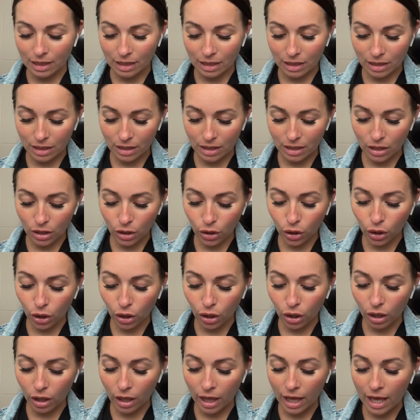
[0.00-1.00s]
in a C
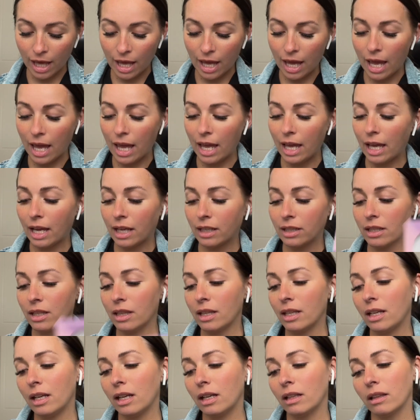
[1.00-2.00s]
curl, and
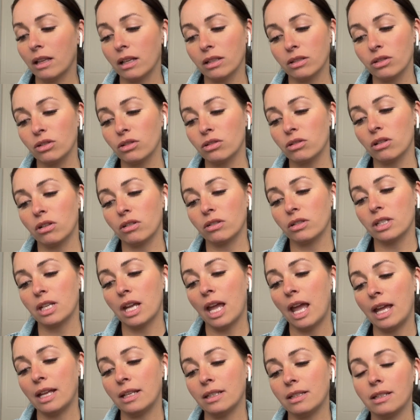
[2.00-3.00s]
the clusters are
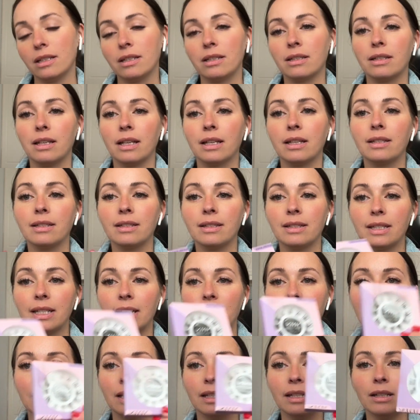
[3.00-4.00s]
10 to
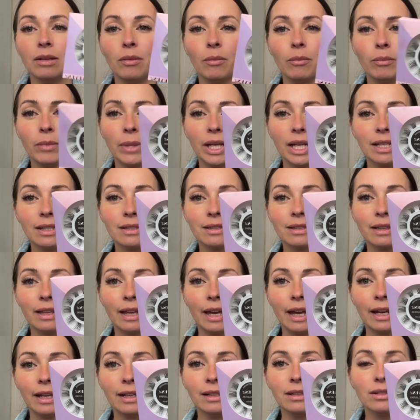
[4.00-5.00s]
16 mixed
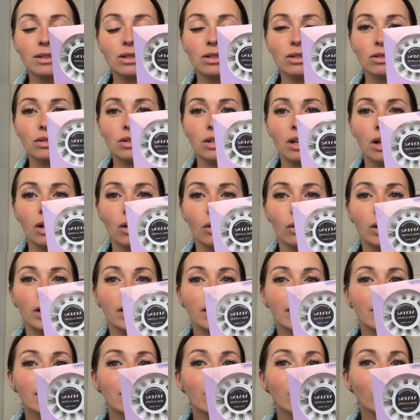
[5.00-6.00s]
lengths. So
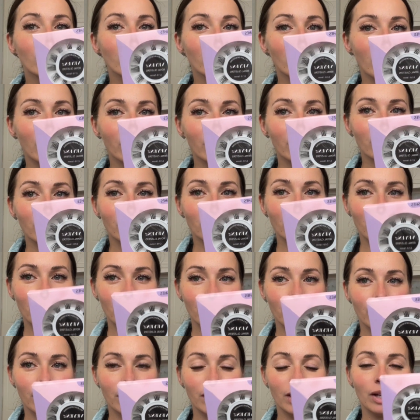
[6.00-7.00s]
very,
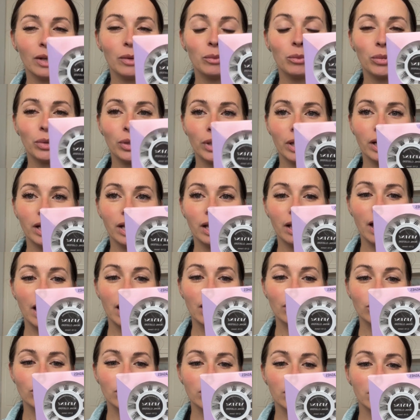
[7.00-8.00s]
very pretty
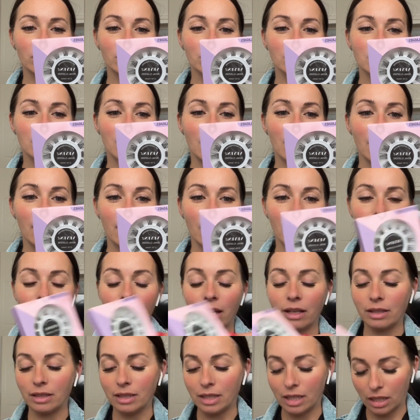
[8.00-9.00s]
lashes. I
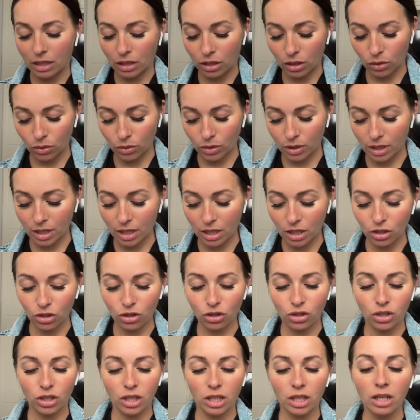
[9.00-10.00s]
did use the
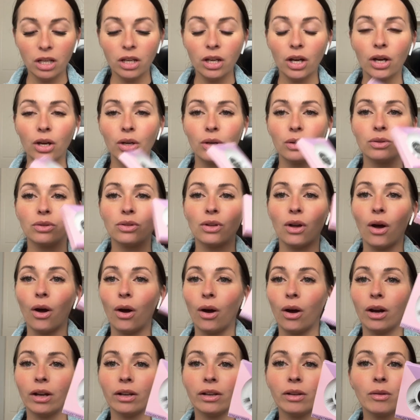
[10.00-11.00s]
SHE-E-Os
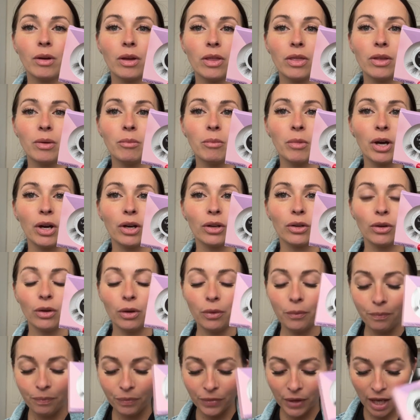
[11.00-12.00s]
on the model,